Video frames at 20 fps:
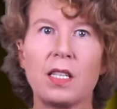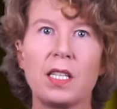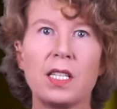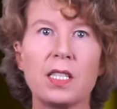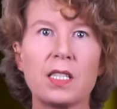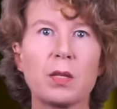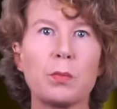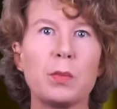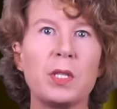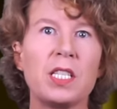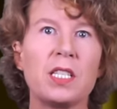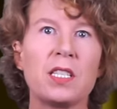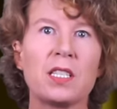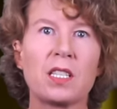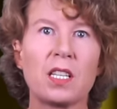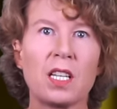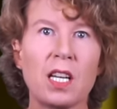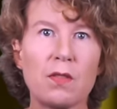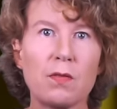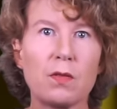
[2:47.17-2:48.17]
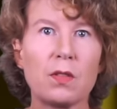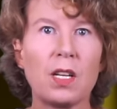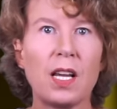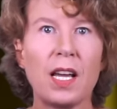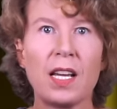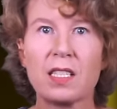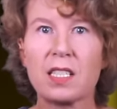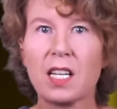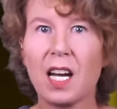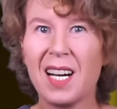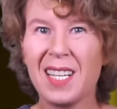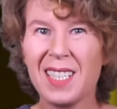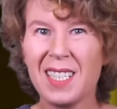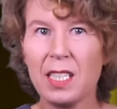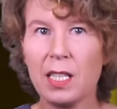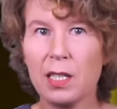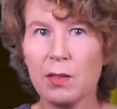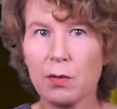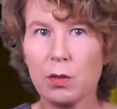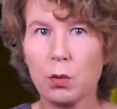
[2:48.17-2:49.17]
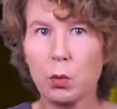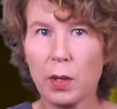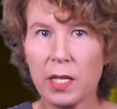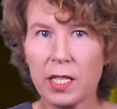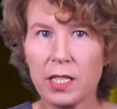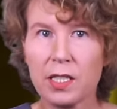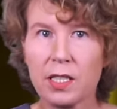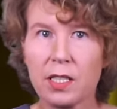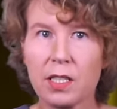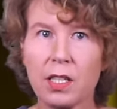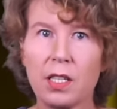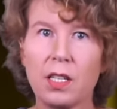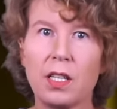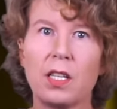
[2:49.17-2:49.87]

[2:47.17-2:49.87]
intermediate level, and high level waste,